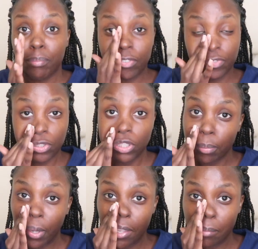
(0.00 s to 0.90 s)
before you
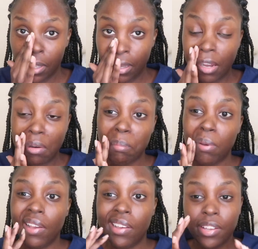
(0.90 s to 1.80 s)
apply your makeup,
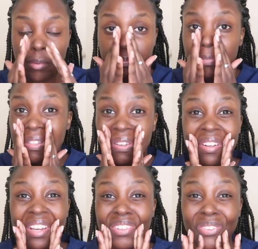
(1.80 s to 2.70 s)
it's
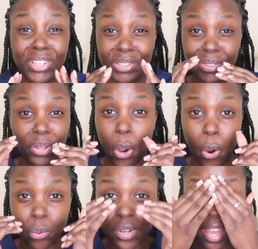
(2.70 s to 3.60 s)
gonna annoy you the
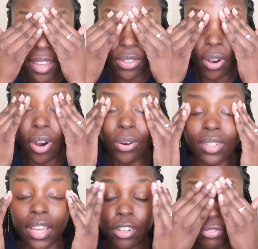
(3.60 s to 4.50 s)
whole day. Your whole
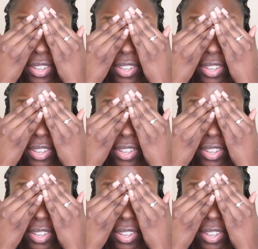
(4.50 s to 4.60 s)
day, your